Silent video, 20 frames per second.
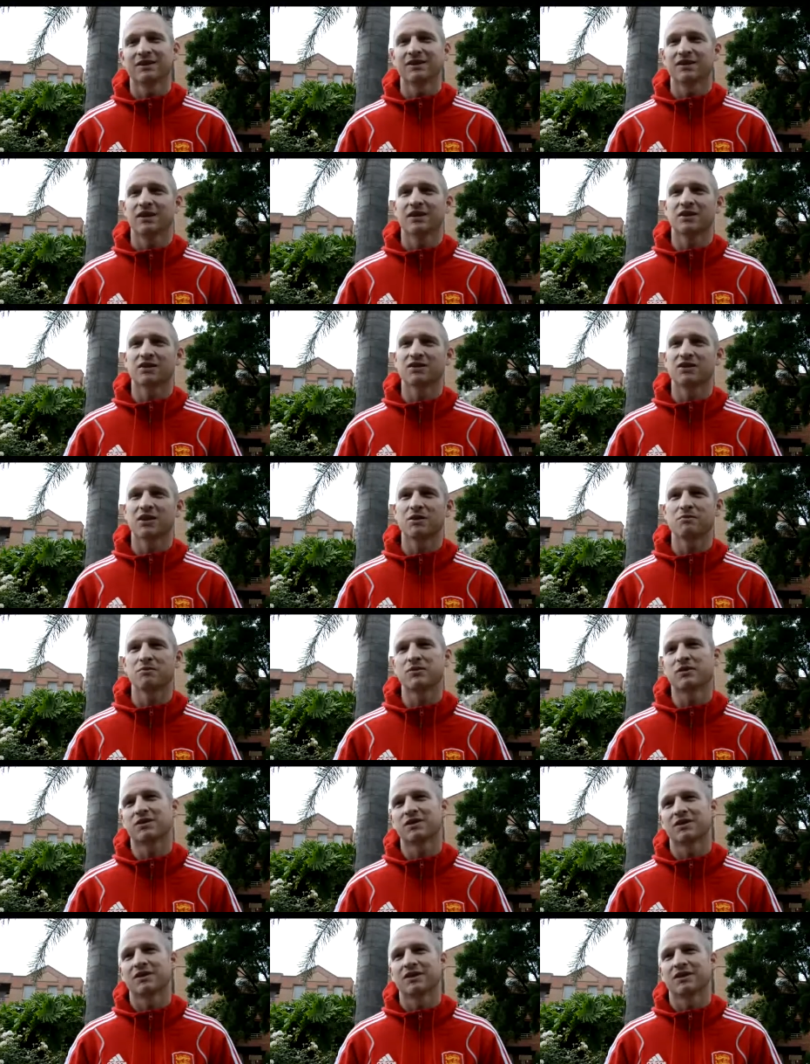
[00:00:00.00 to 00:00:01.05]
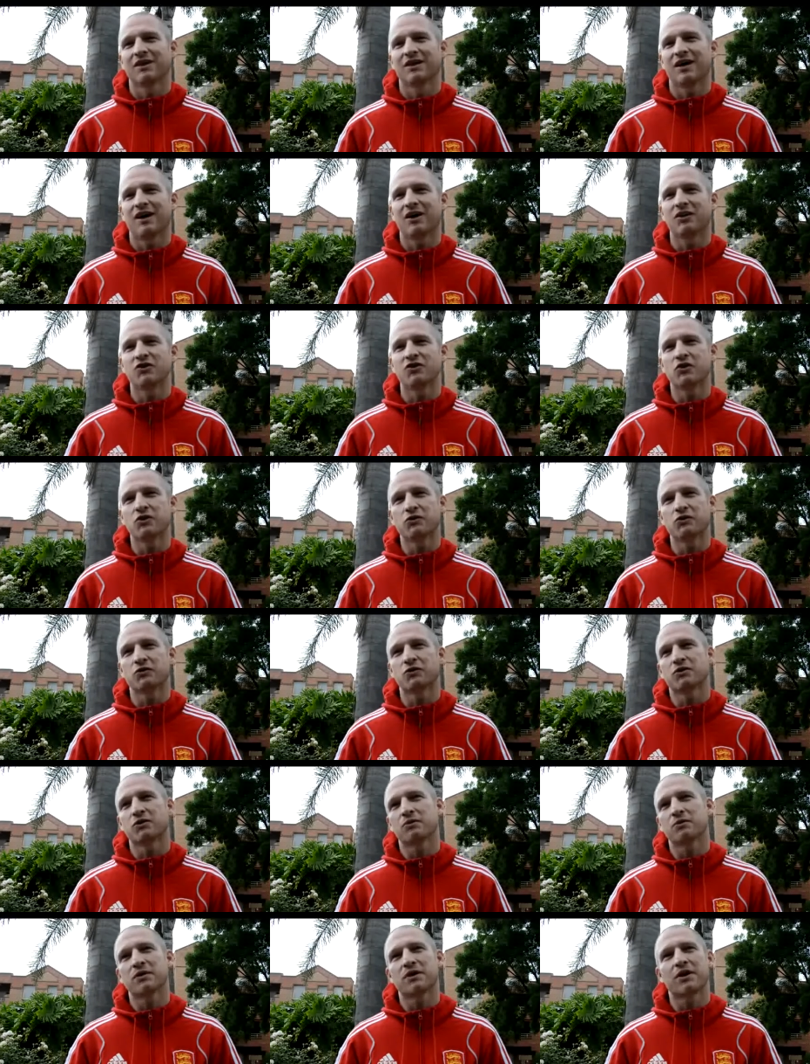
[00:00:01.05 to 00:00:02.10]
it seems unusual
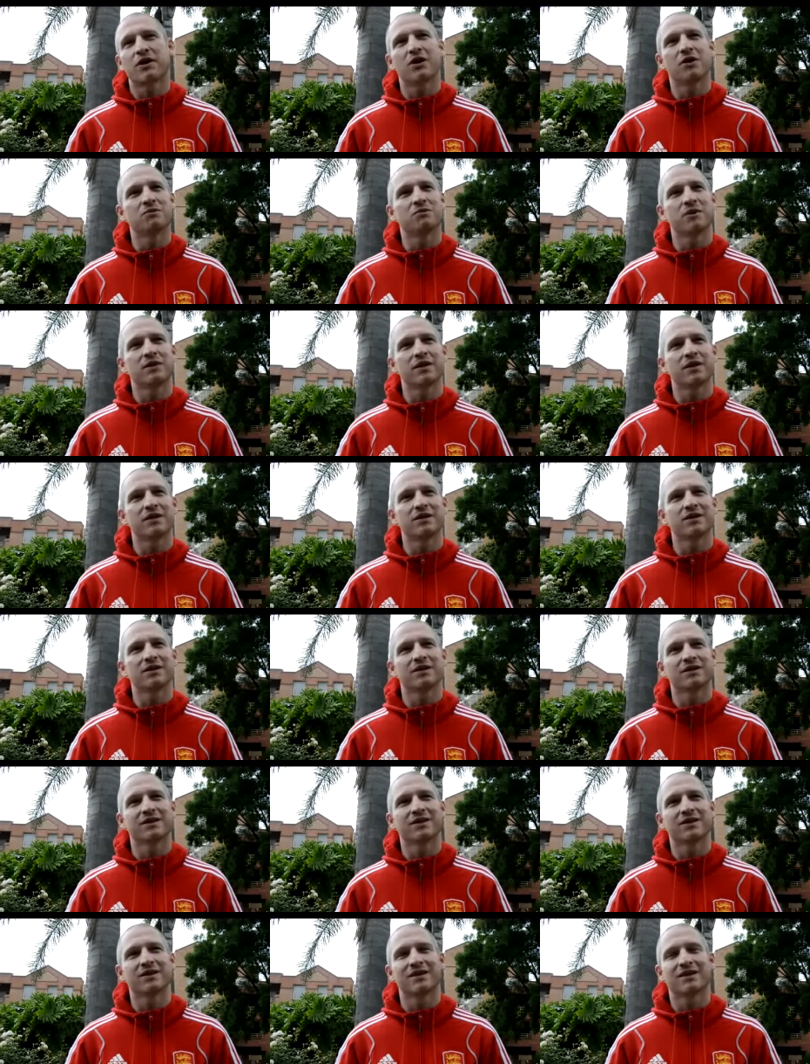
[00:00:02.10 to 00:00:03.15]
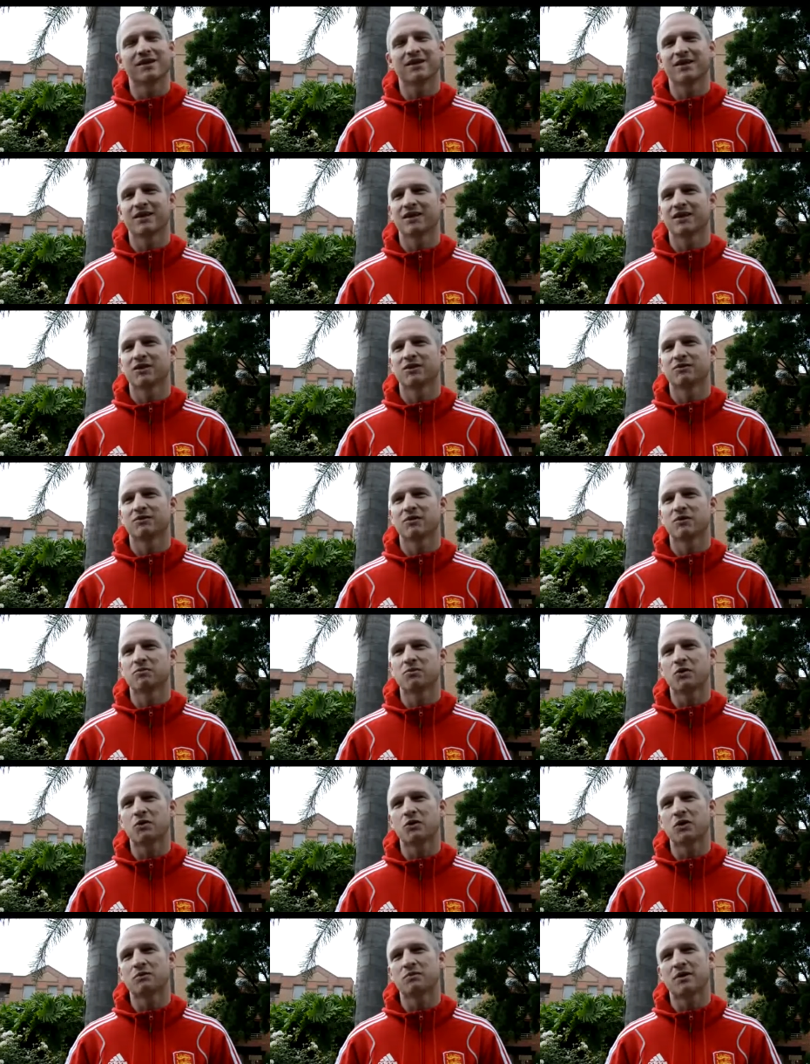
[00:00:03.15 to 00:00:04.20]
that we can't play the uh, the
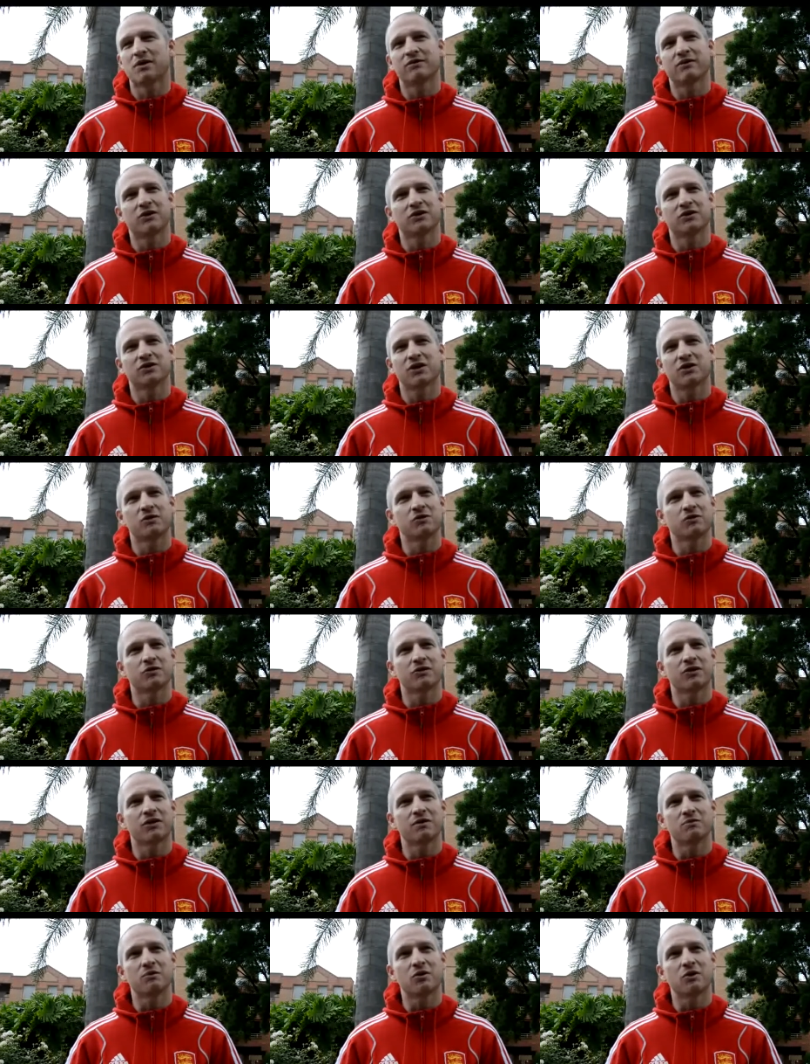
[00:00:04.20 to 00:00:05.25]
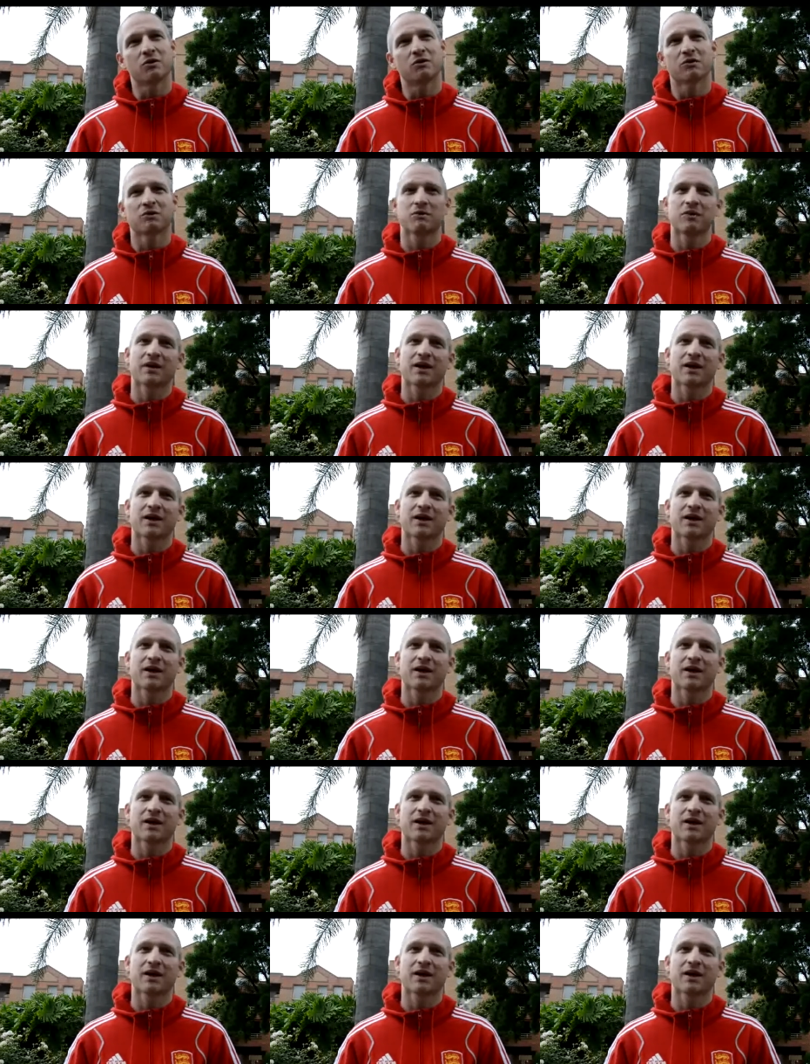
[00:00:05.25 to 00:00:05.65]
ball above our shoulder anymore. We